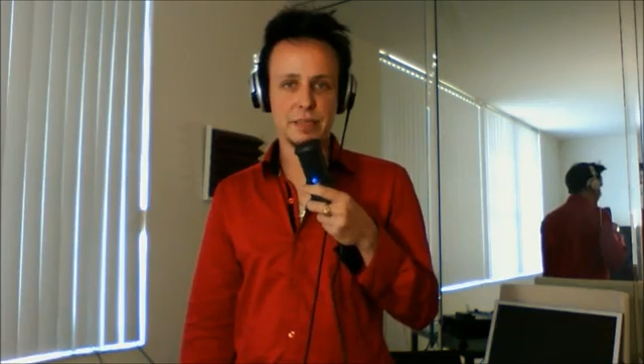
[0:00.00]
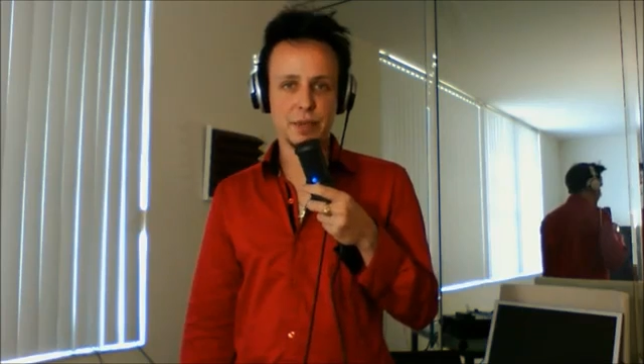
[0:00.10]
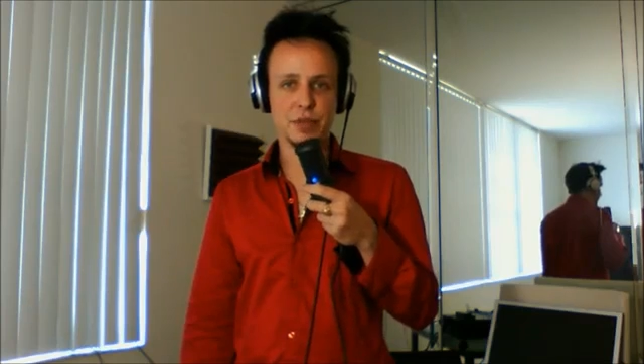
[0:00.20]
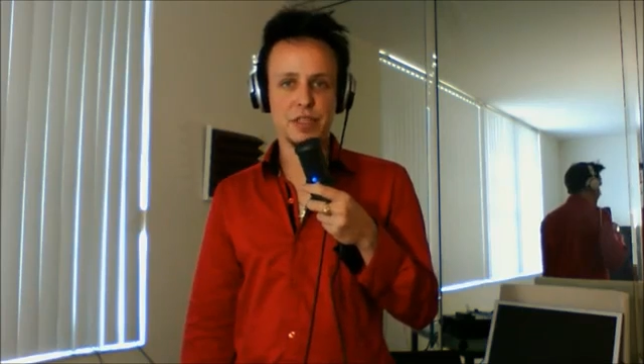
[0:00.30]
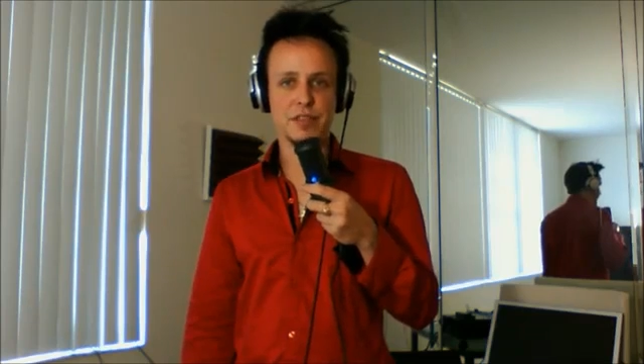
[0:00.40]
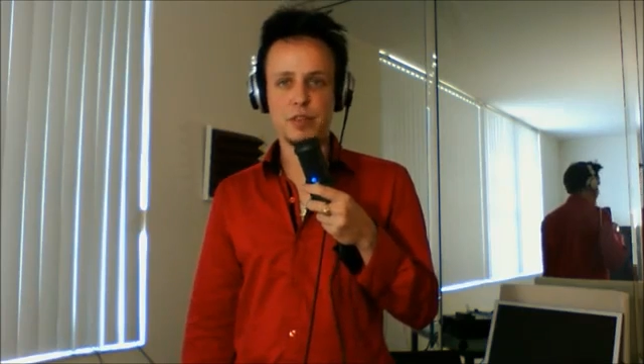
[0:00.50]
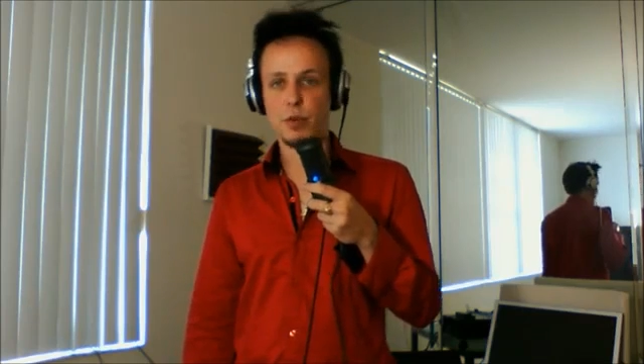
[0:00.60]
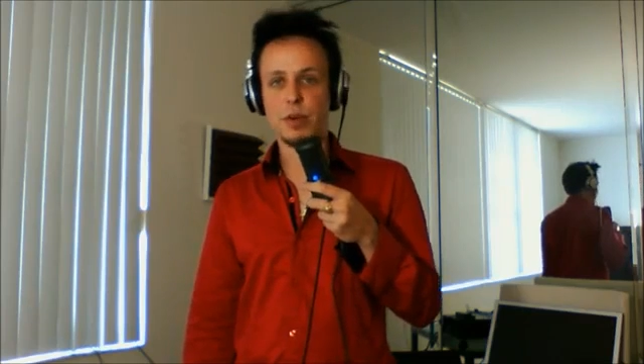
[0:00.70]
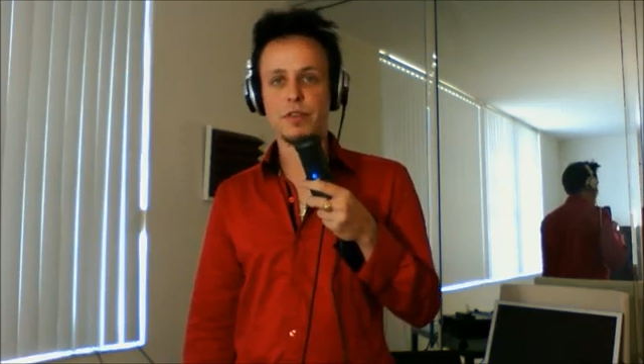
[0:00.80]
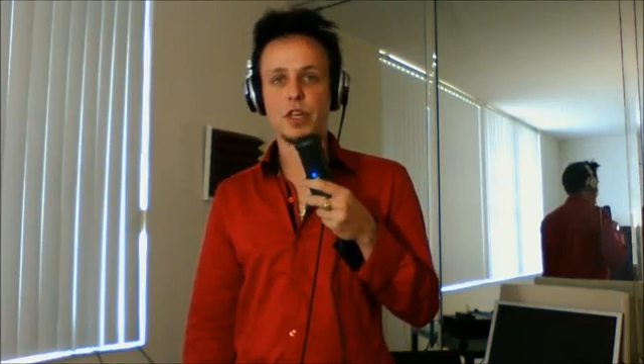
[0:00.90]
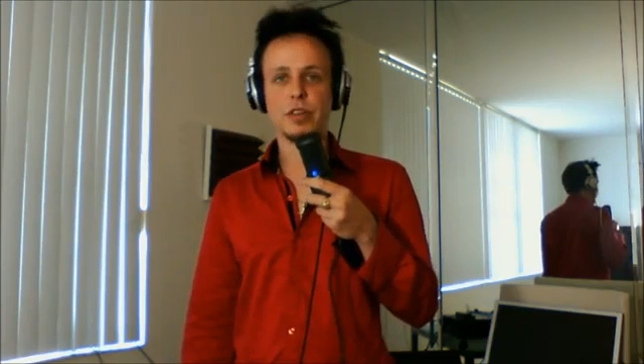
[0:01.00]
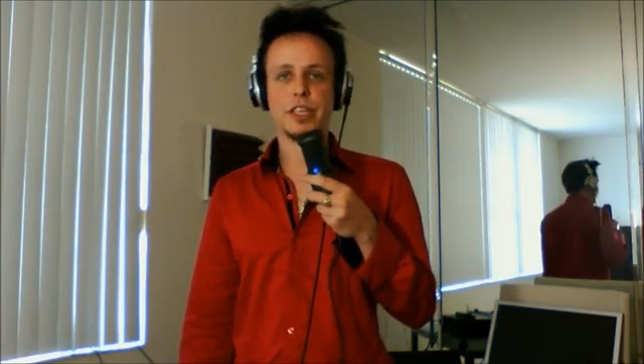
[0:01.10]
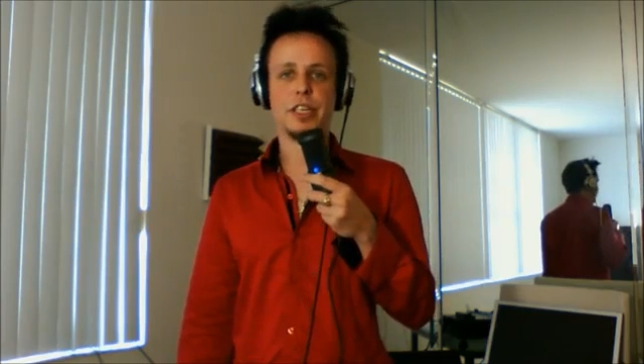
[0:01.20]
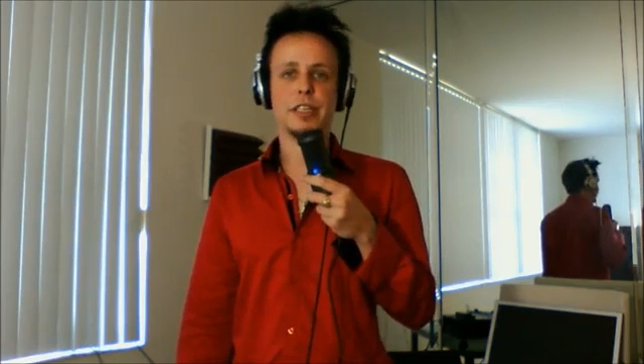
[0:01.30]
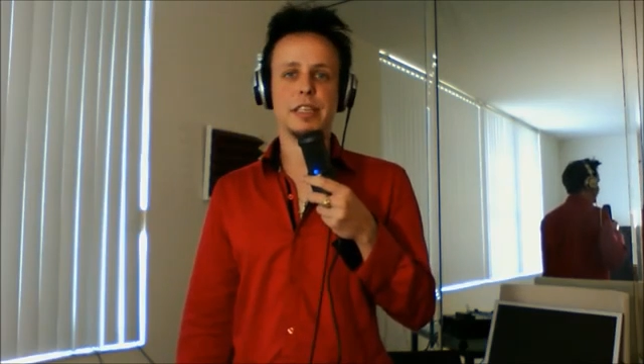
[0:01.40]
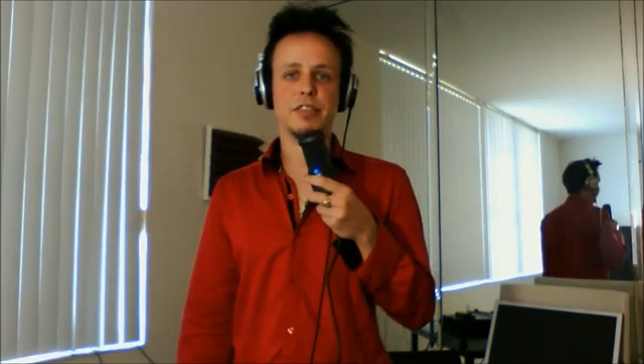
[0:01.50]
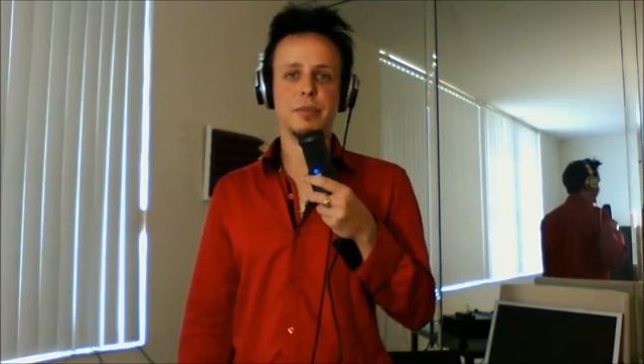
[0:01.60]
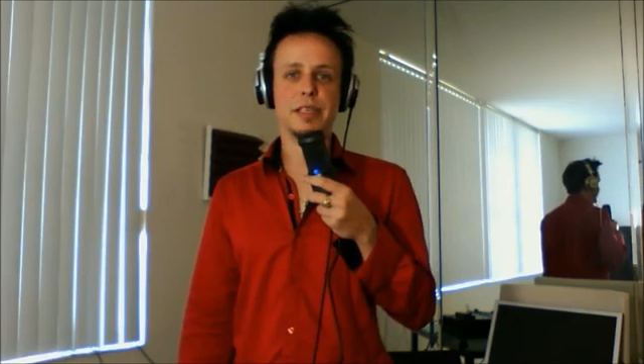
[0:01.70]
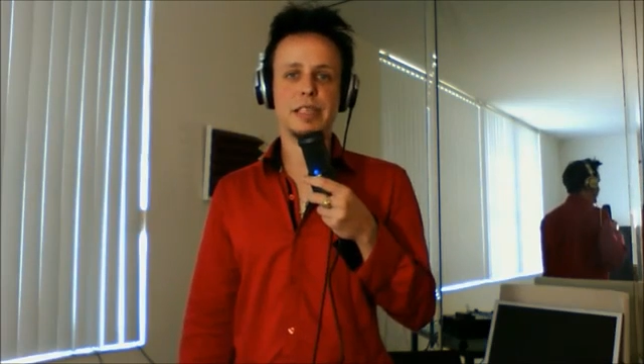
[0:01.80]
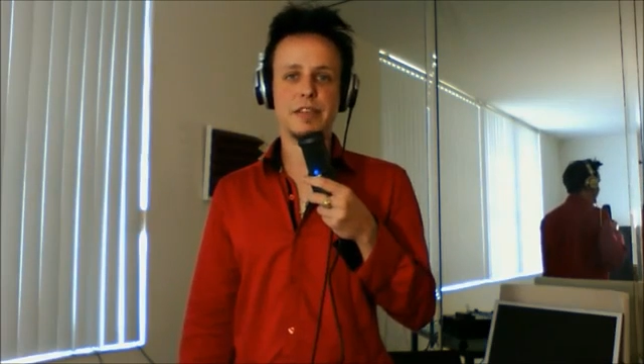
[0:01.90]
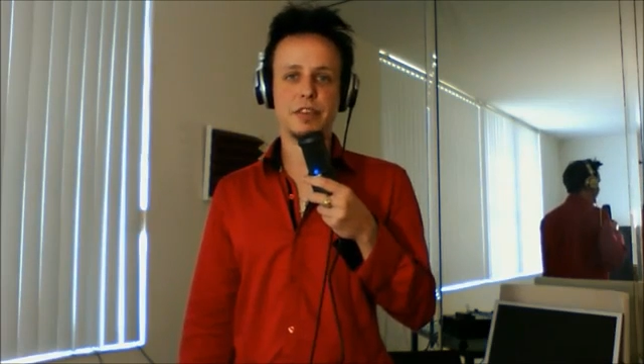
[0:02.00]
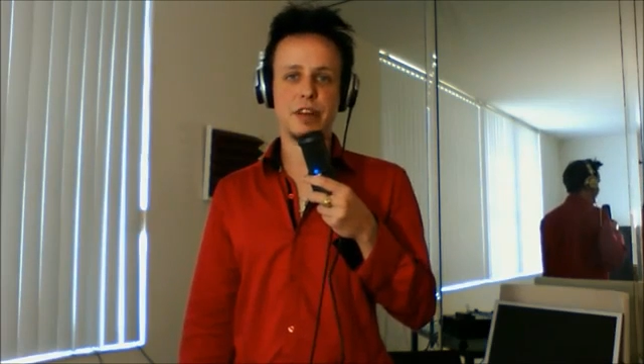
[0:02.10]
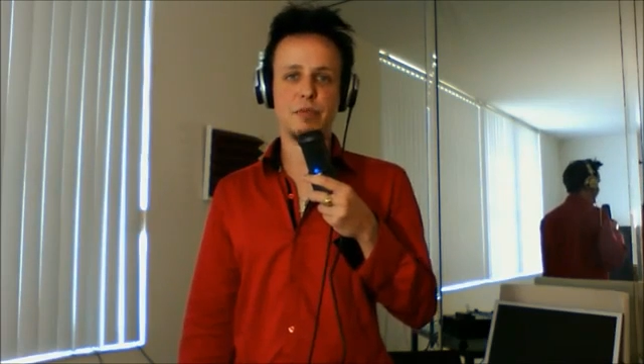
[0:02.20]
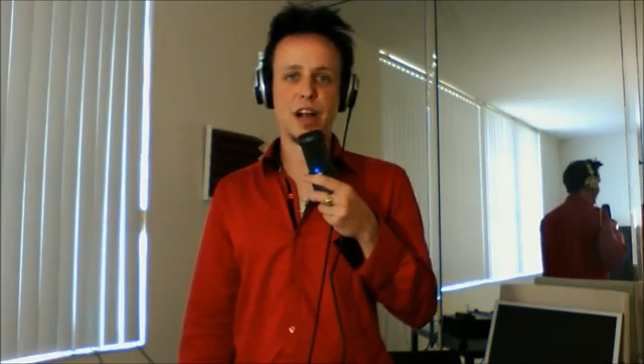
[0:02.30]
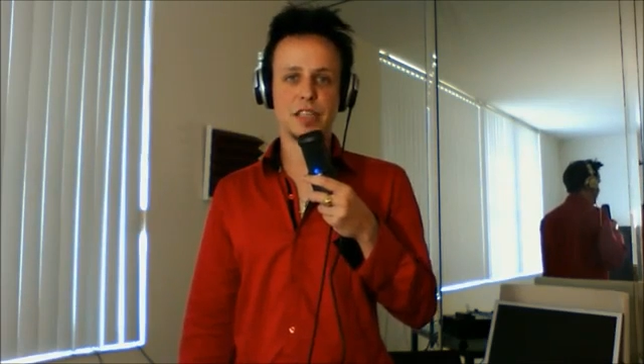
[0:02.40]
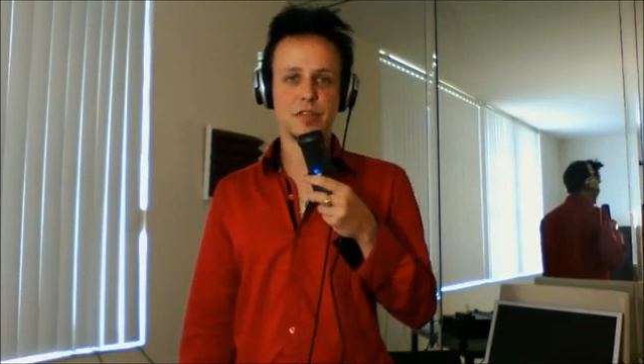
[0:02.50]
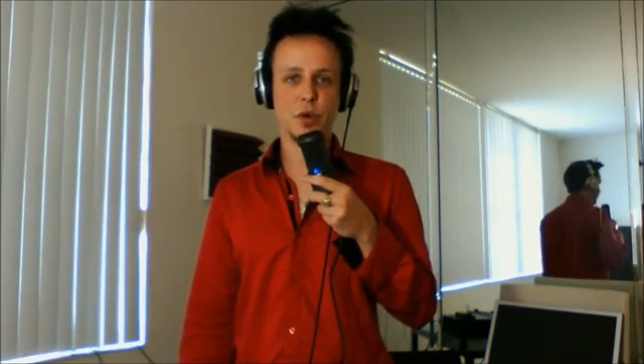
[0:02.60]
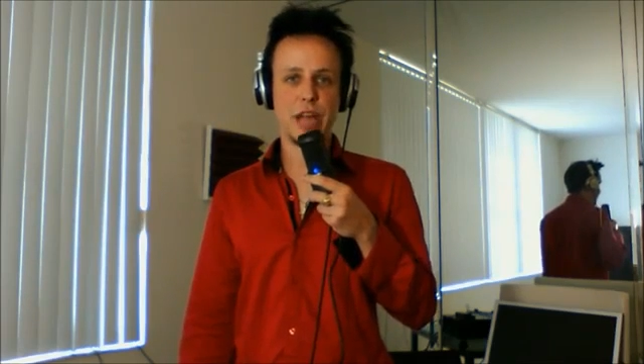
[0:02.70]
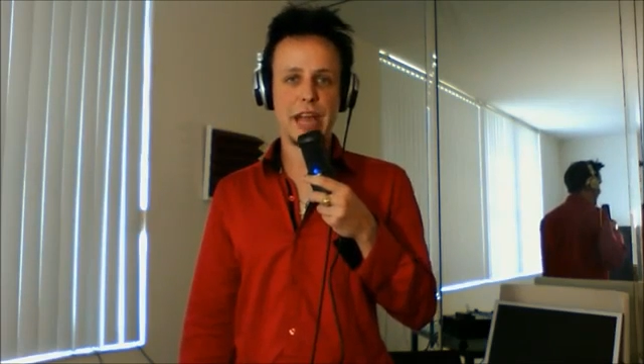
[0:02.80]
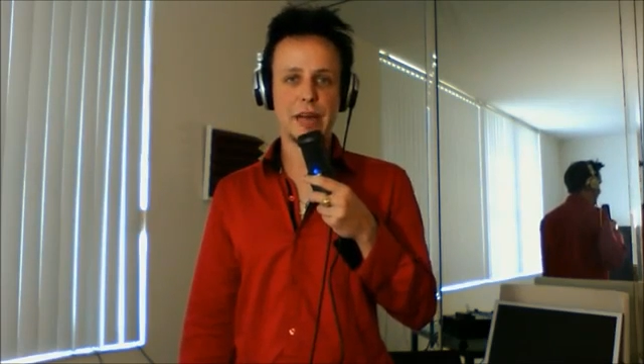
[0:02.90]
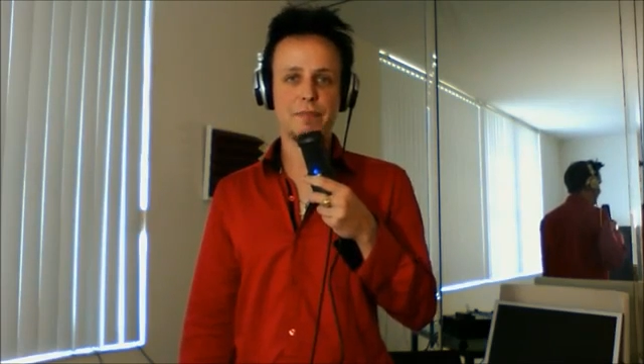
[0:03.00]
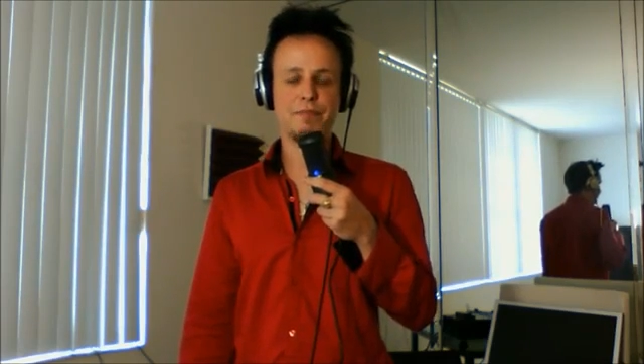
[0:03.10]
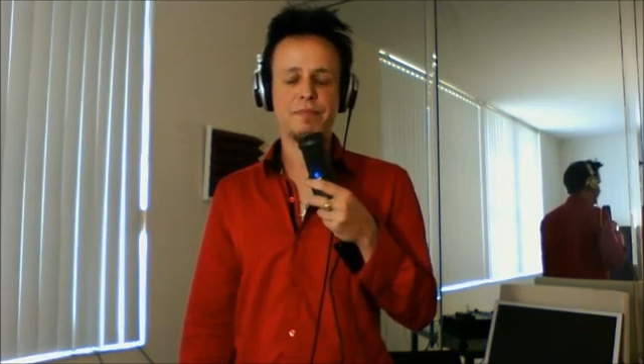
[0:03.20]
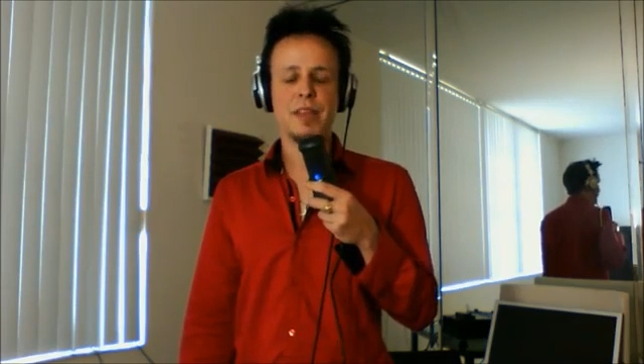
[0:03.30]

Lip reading: explosives, or one of Charlie Sheen's infamous 7-gram rocks of cocaine.